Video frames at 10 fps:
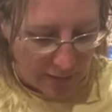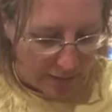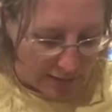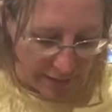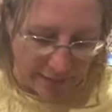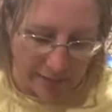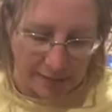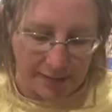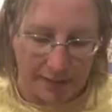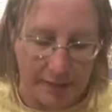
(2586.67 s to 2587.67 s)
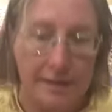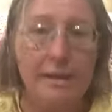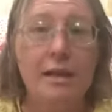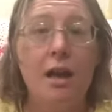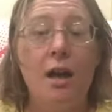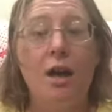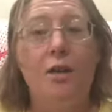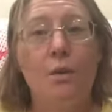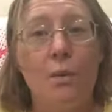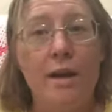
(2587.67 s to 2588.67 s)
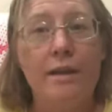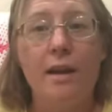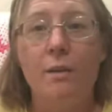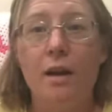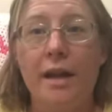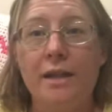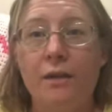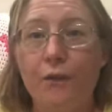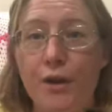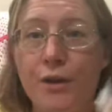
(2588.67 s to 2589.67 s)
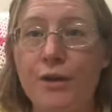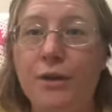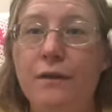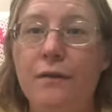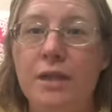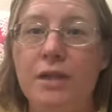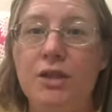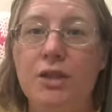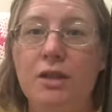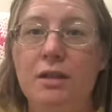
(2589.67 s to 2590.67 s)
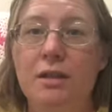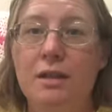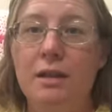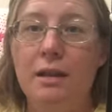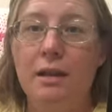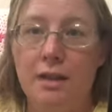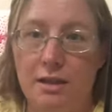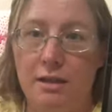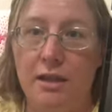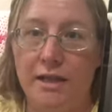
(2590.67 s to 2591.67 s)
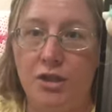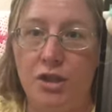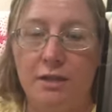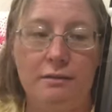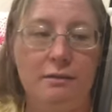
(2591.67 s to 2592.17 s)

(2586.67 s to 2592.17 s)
And this is the one that I would like to focus on and finish this next year.